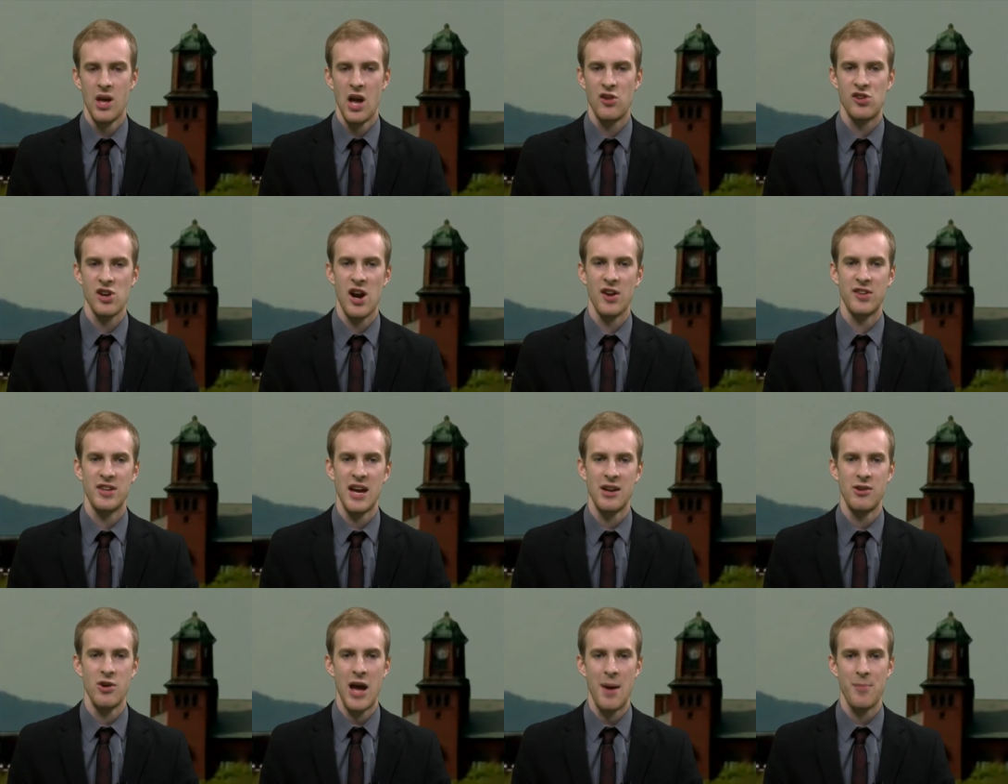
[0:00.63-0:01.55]
A
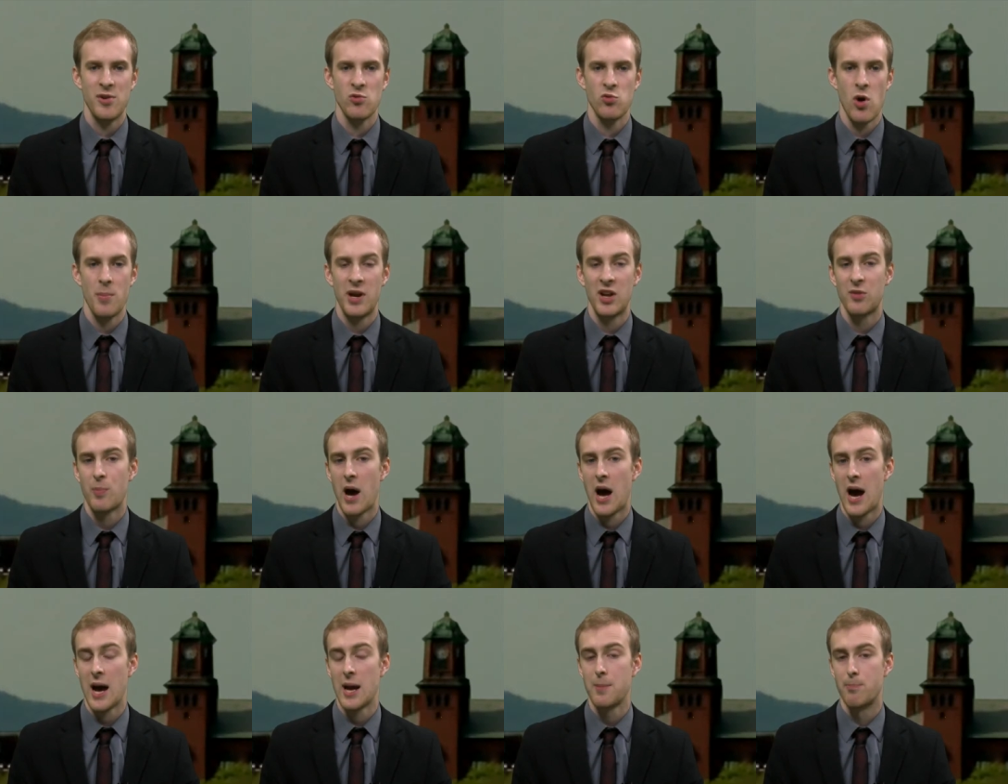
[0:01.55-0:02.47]
Charlestown, New Hampshire woman is
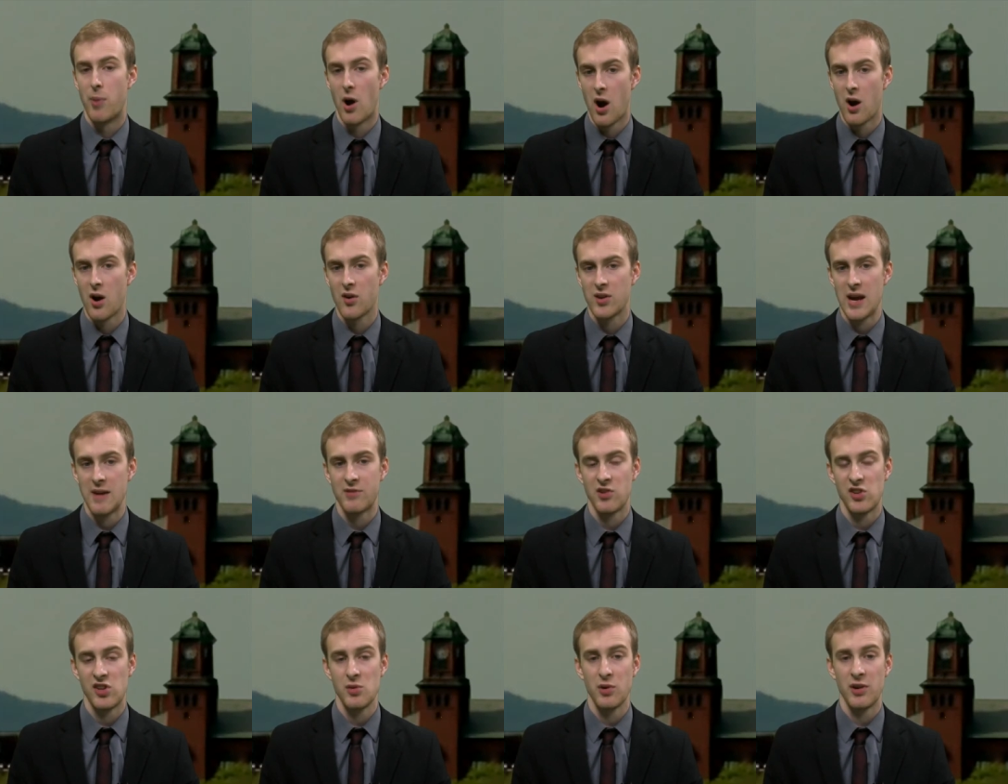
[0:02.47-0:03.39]
behind bars
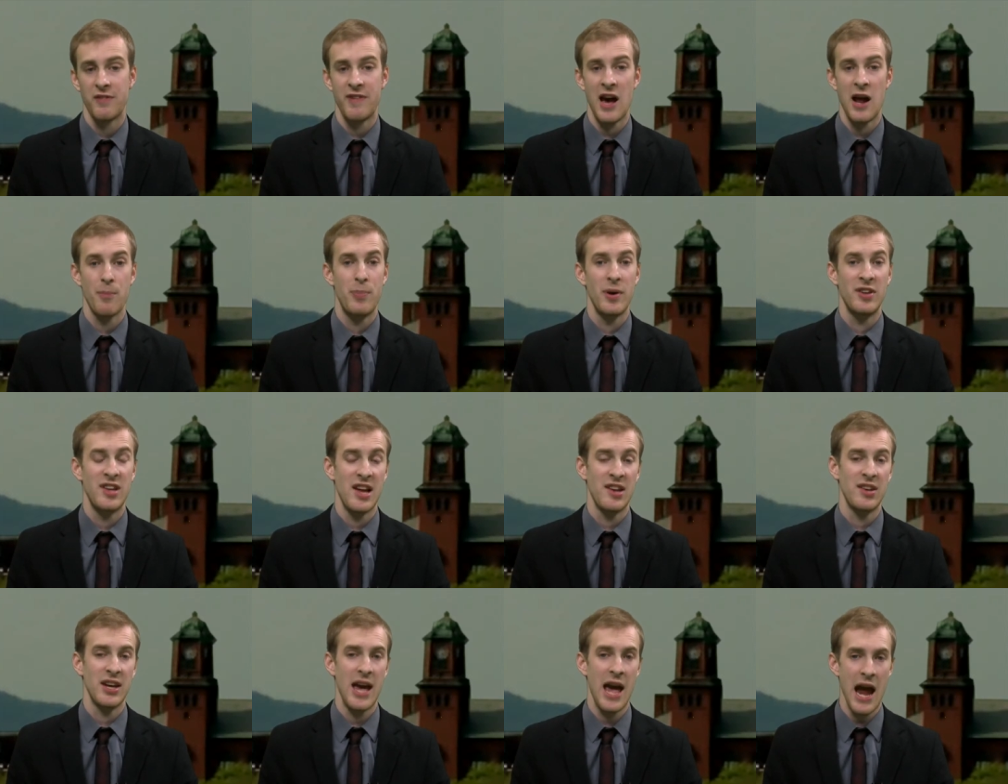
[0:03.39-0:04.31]
after she was found
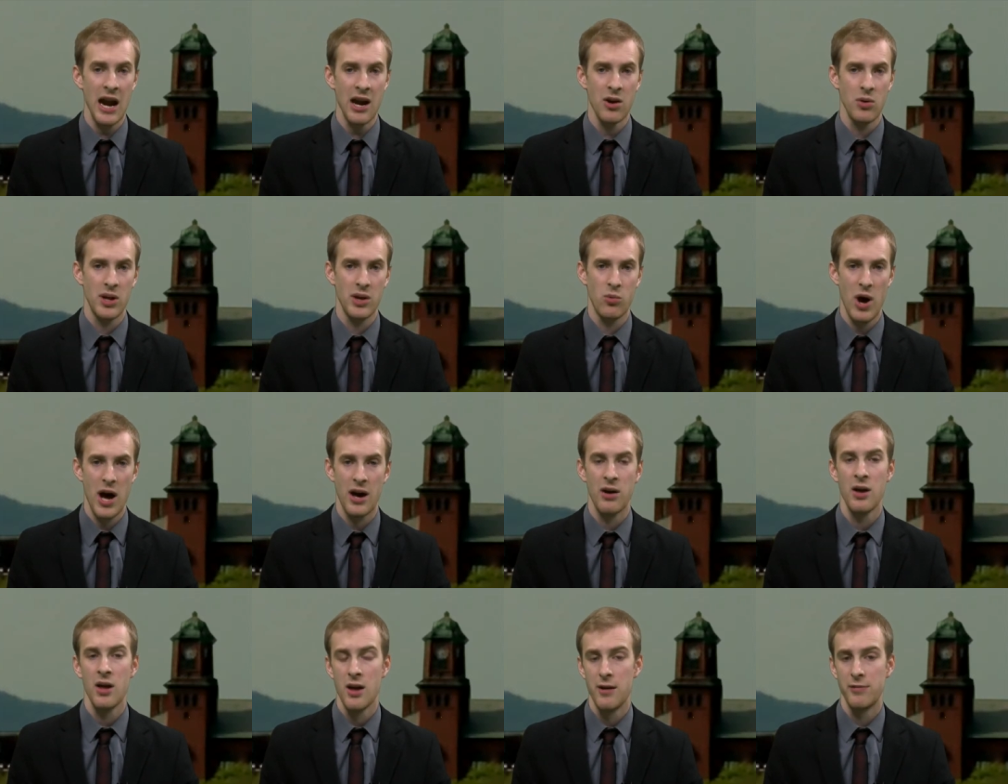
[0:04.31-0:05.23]
possessing heroin
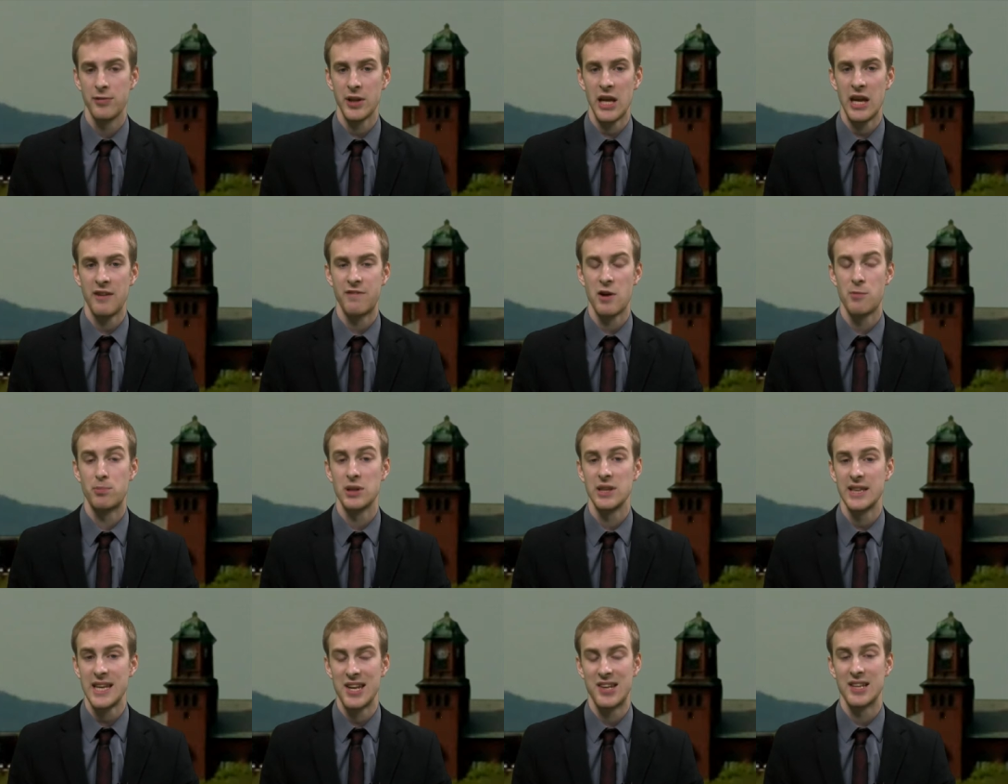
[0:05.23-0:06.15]
while fleeing from
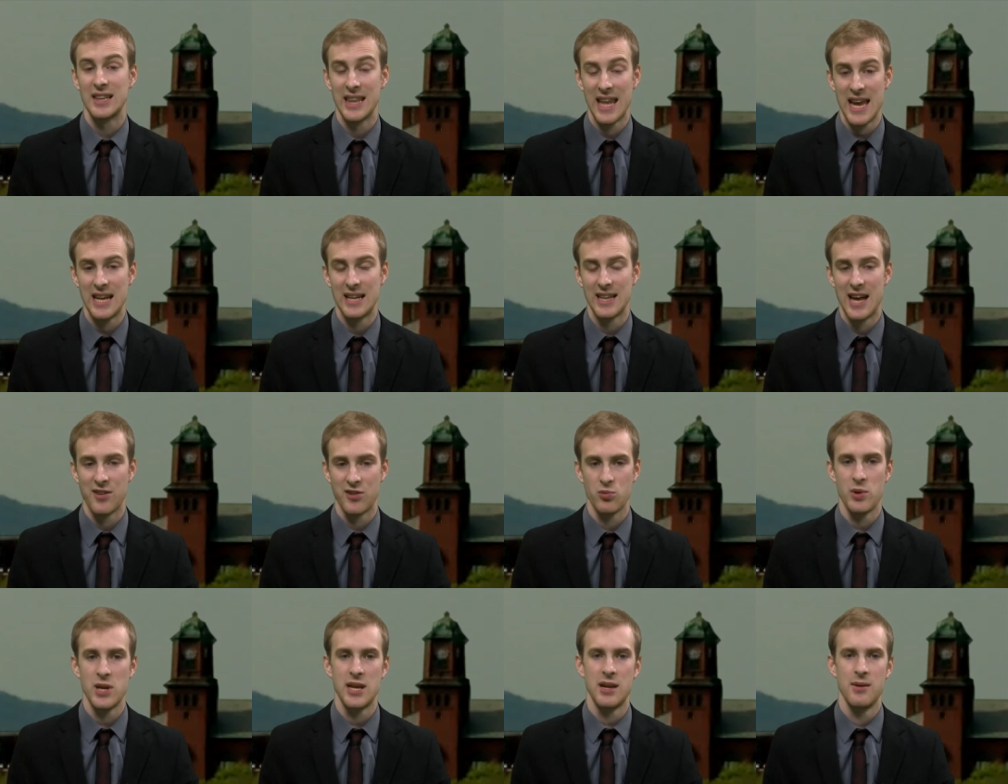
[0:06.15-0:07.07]
police late
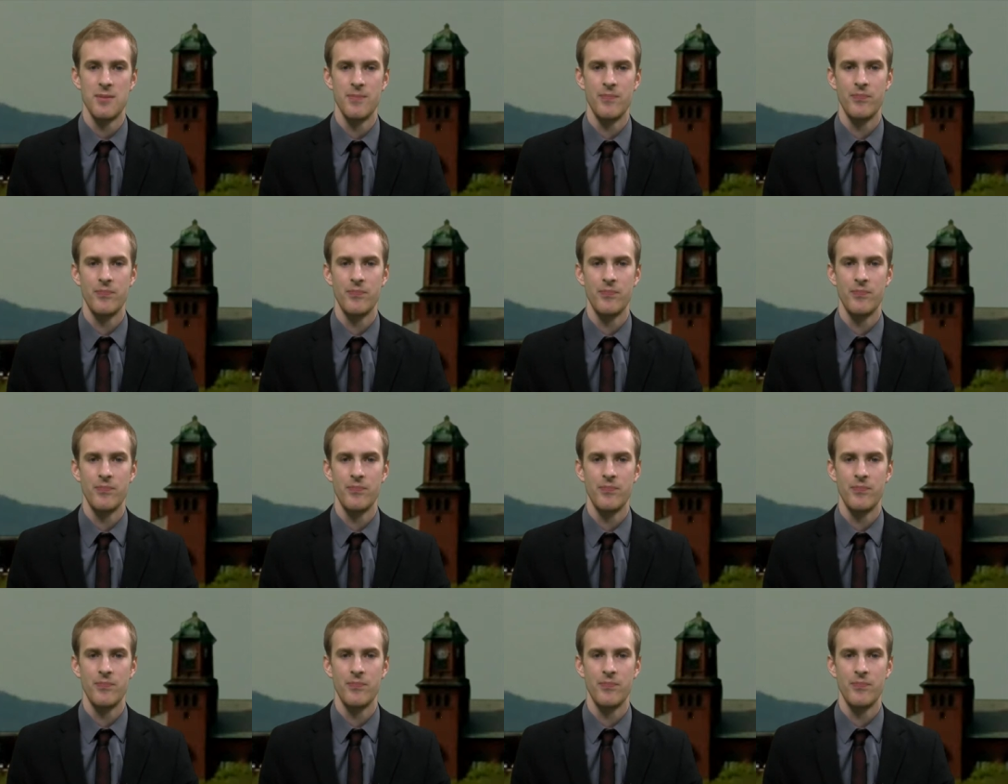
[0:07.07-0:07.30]
last week.